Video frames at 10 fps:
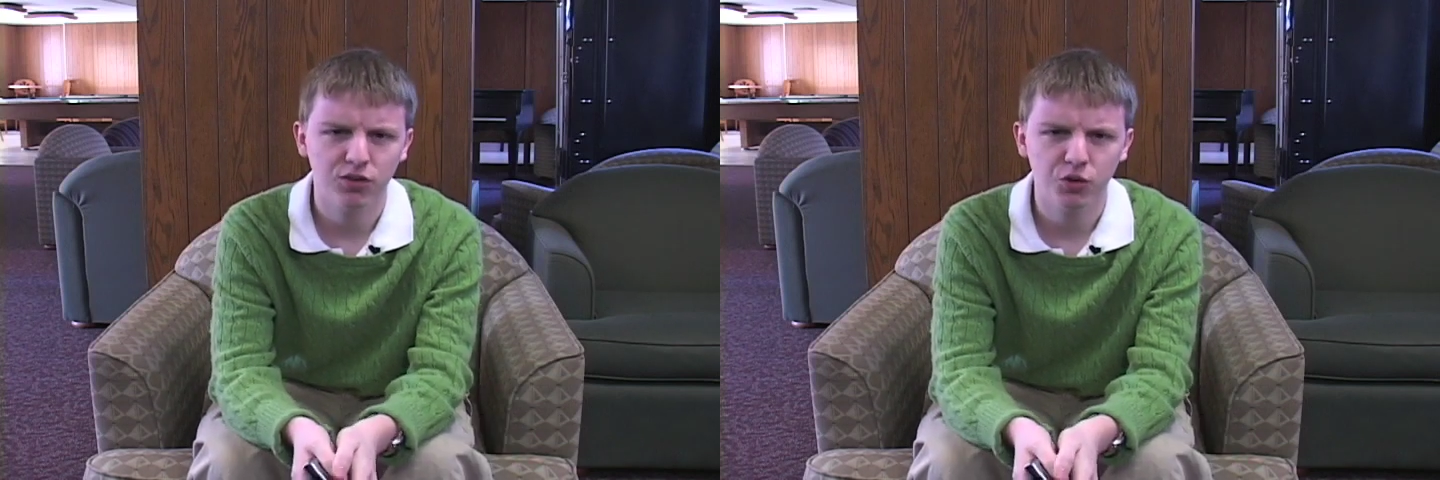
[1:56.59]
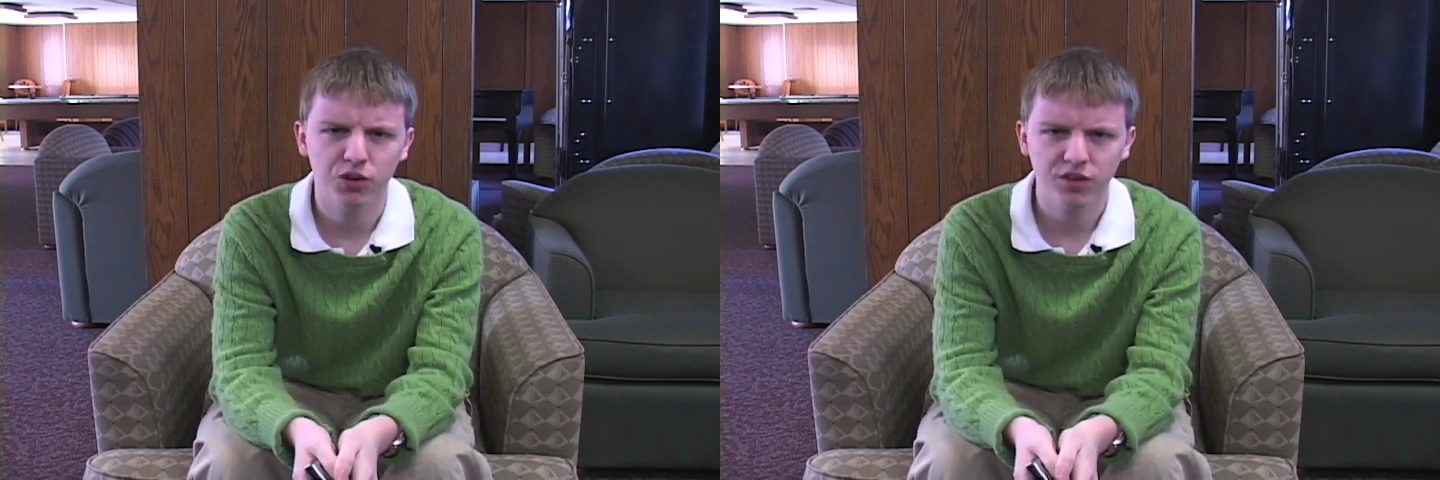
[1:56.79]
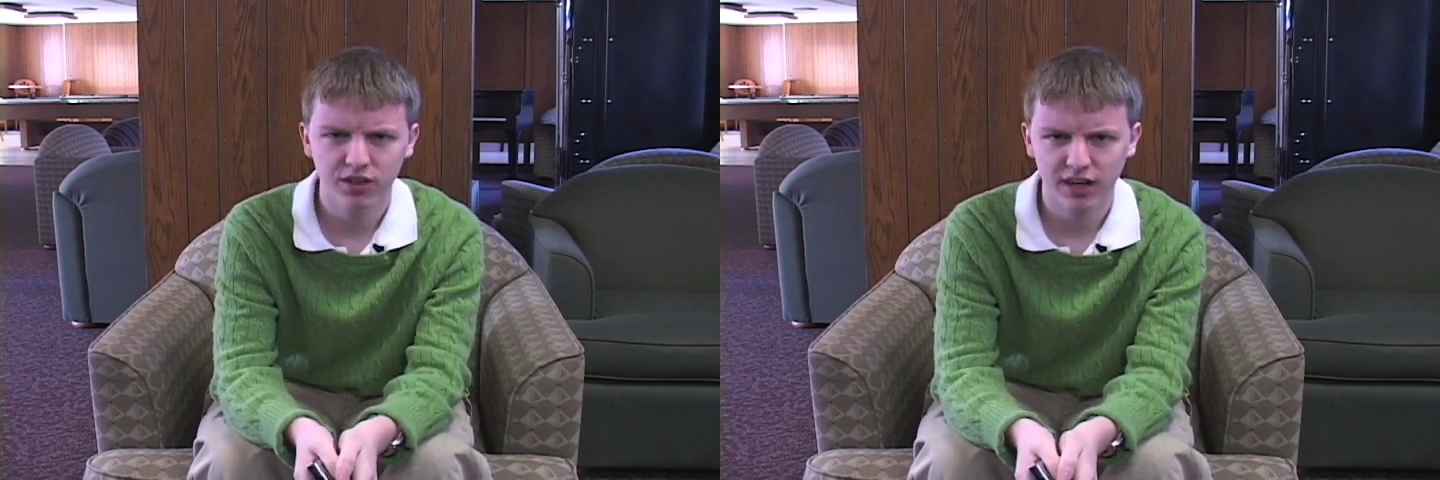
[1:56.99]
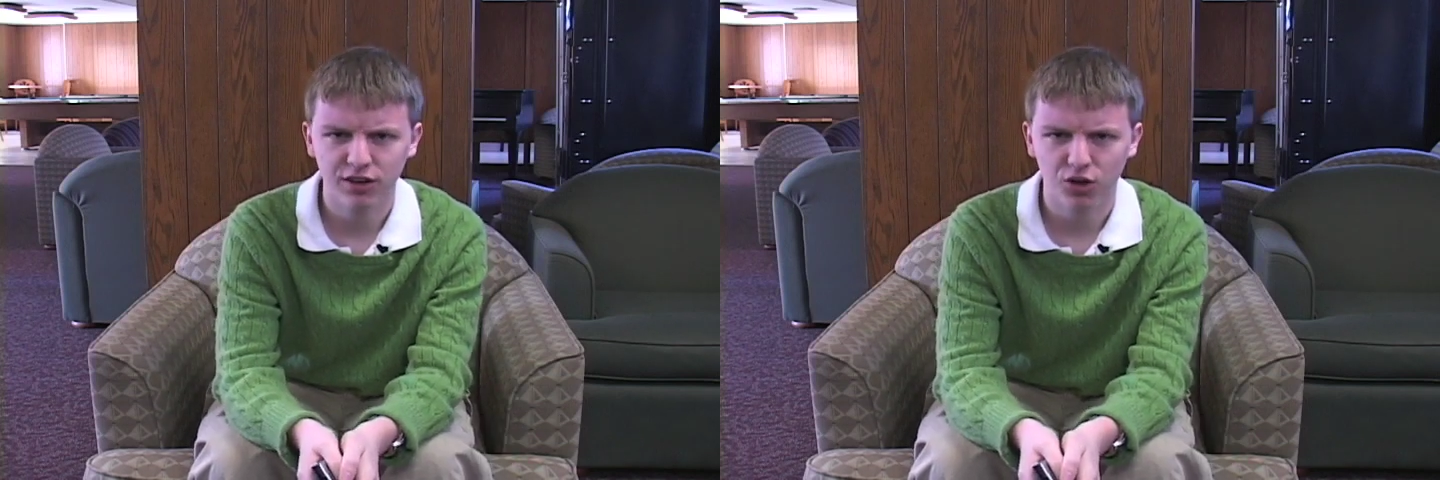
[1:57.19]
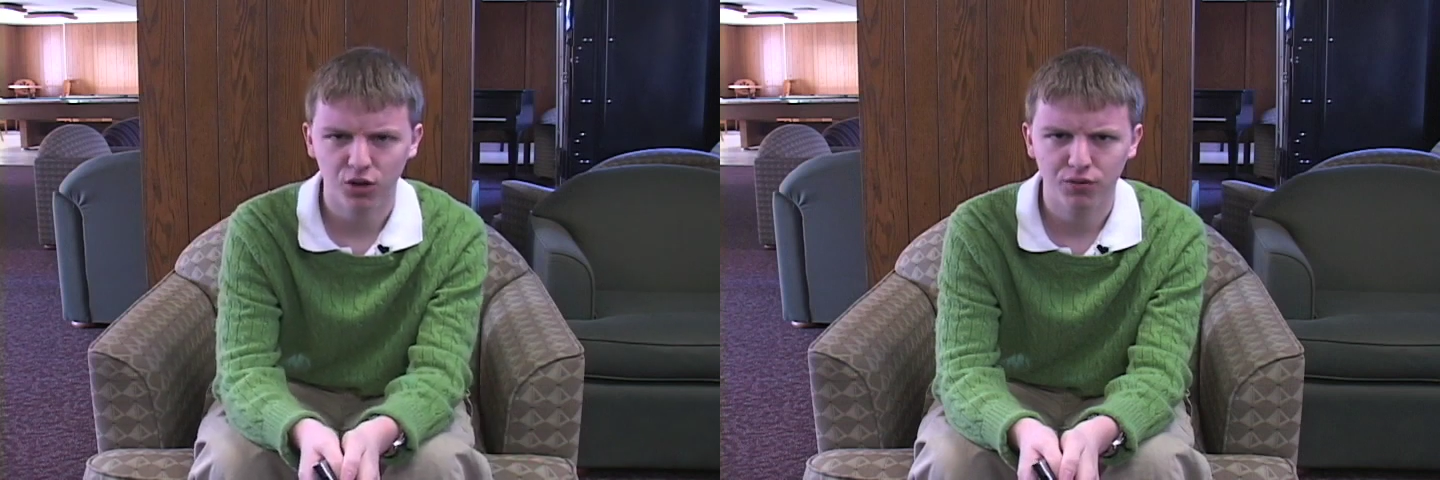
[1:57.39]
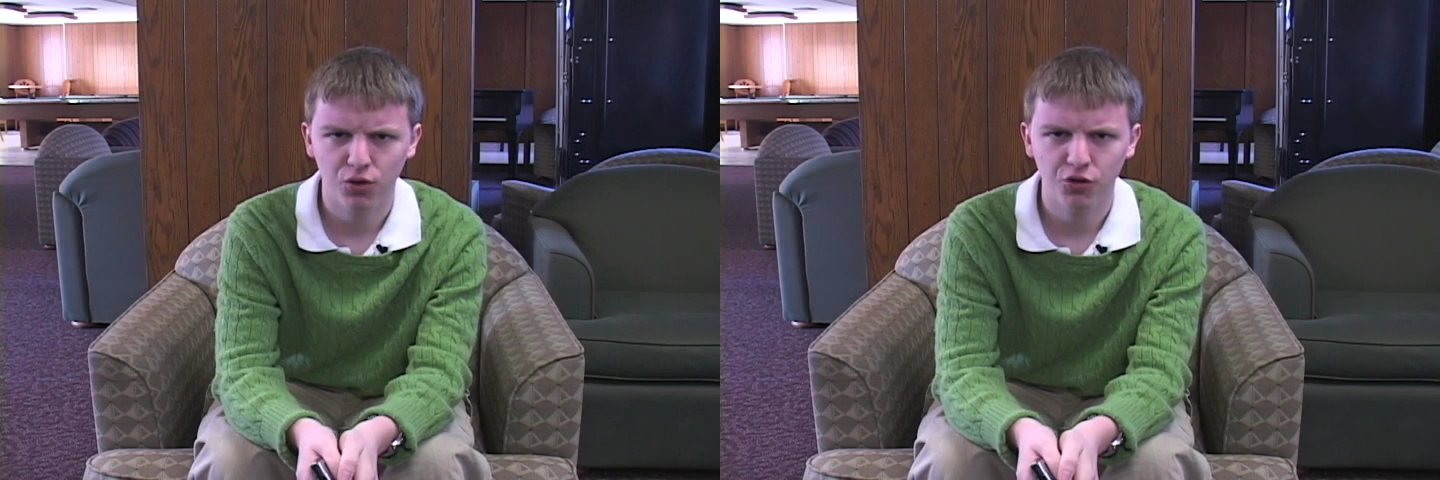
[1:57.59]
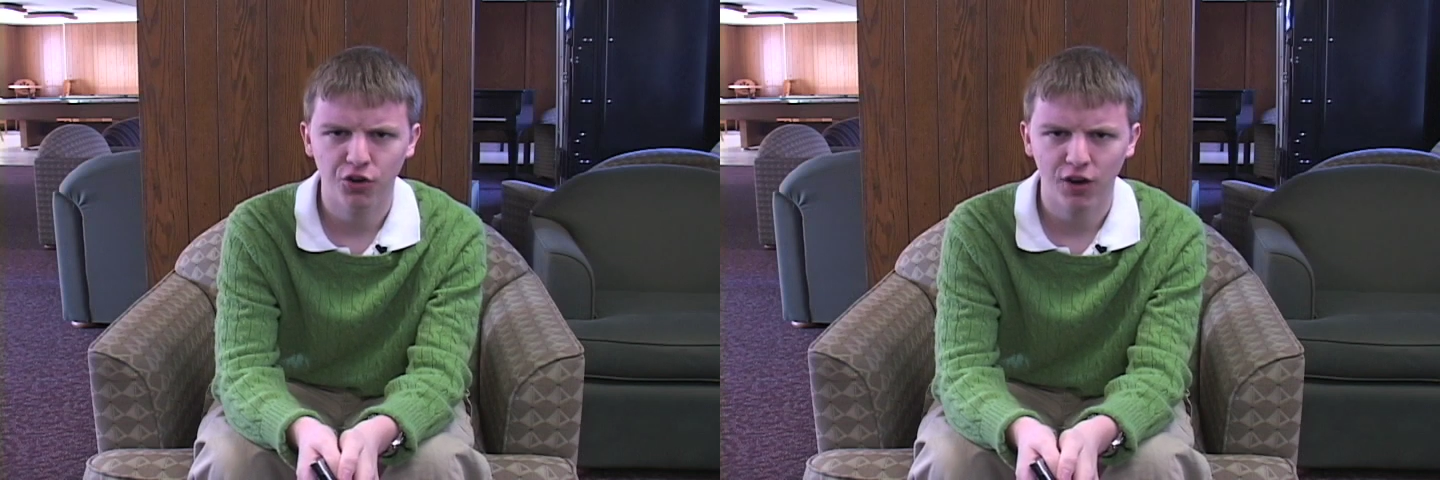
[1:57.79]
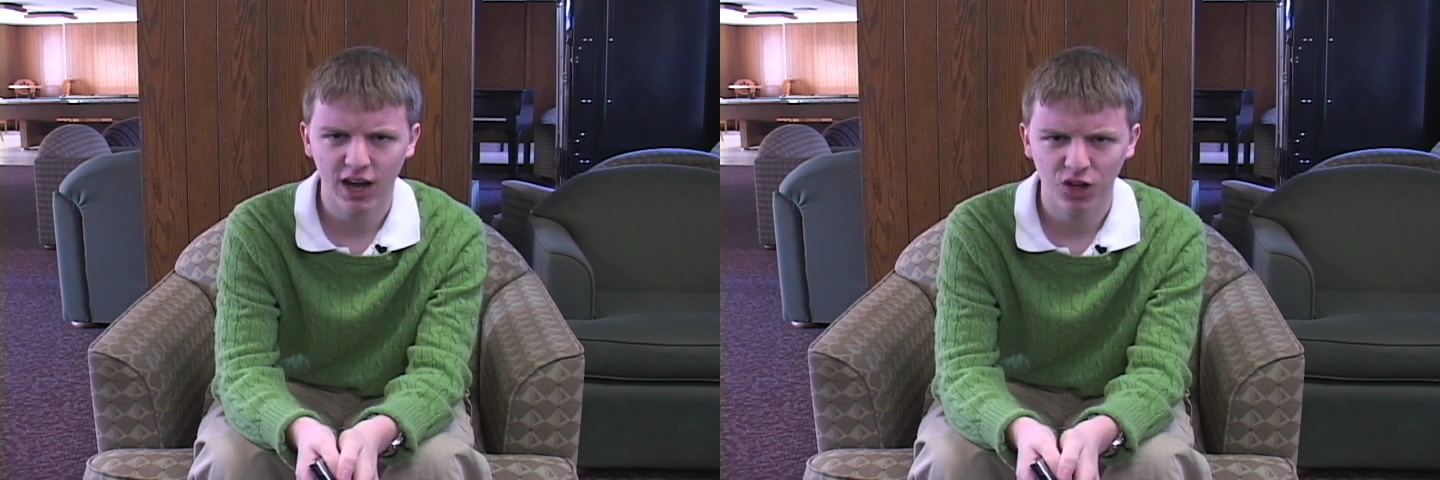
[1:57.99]
you disconnect all the phones in
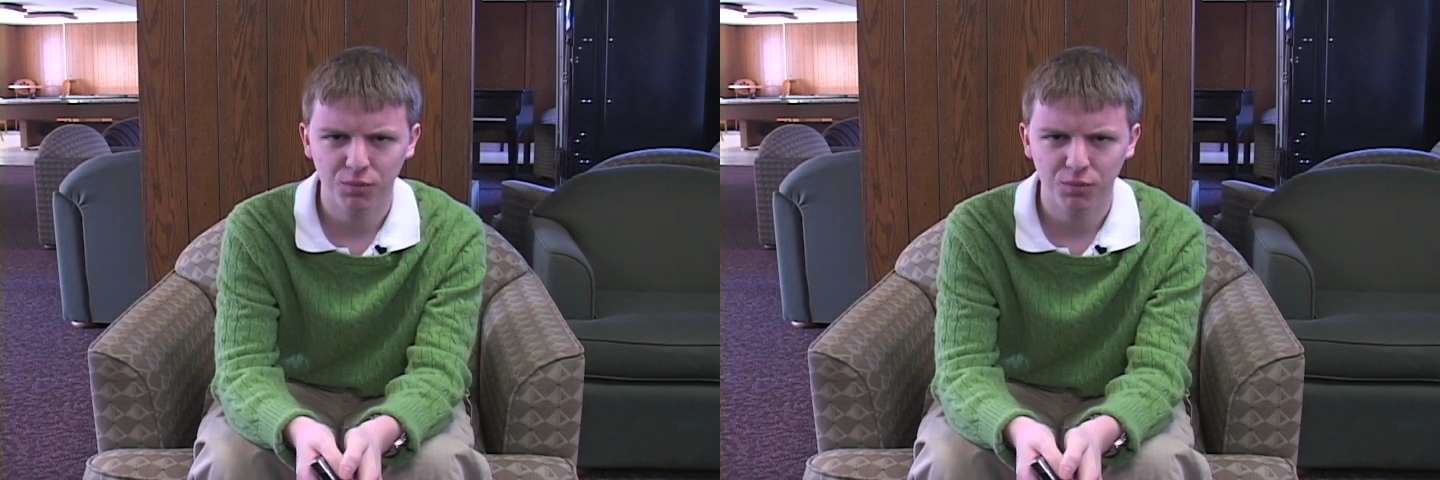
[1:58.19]
your house